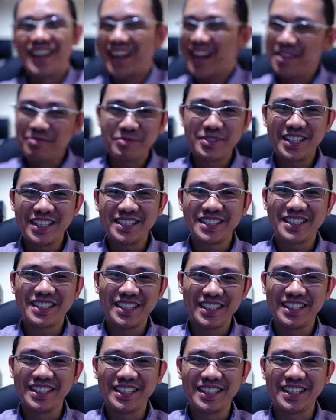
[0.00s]
I'm just
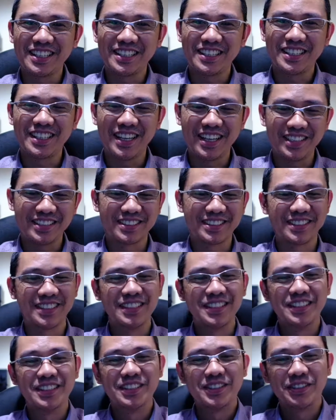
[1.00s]
kidding, guys.
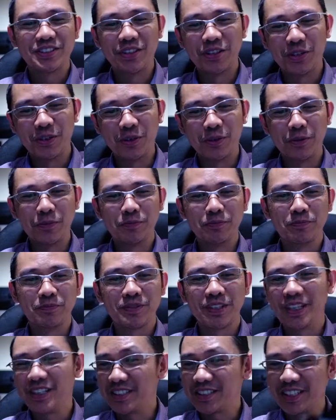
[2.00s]
So
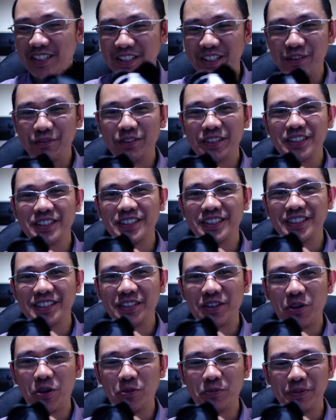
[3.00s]
it's not even
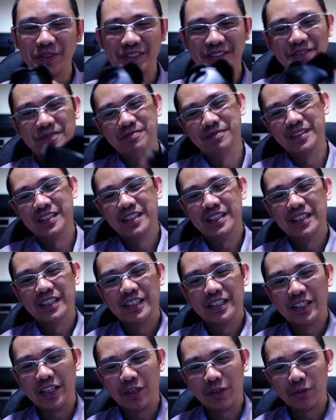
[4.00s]
uh, open.
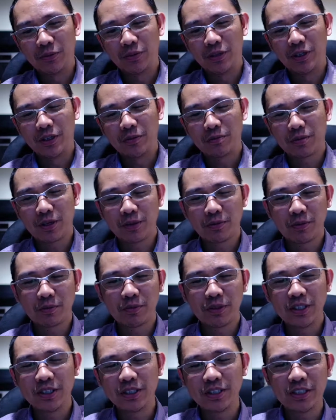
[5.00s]
Now uh,
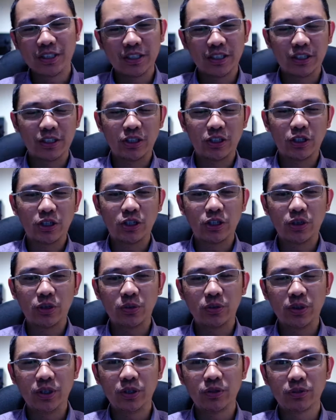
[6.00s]
probably uh,
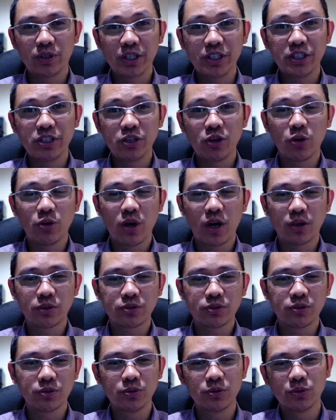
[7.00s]
we already know how
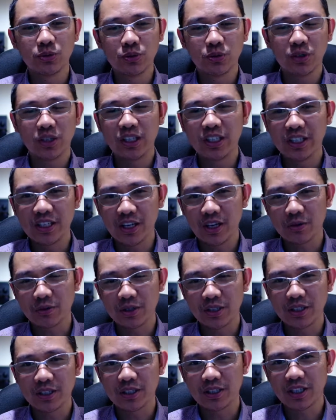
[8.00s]
to clean
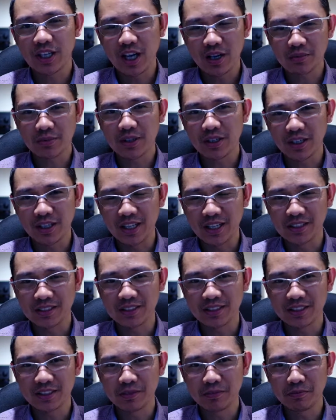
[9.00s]
our camera
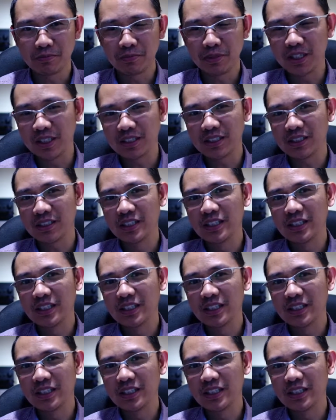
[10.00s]
lens, but